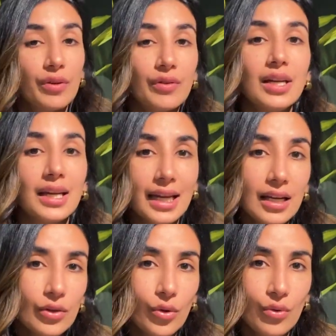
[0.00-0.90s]
We will
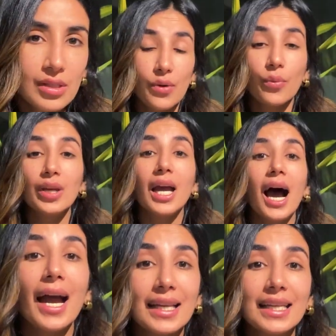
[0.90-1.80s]
link those. We
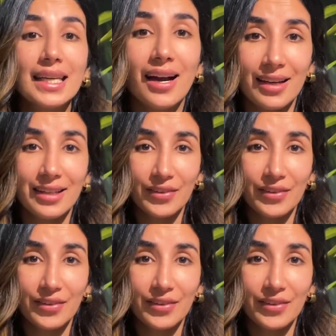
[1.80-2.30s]
highly, highly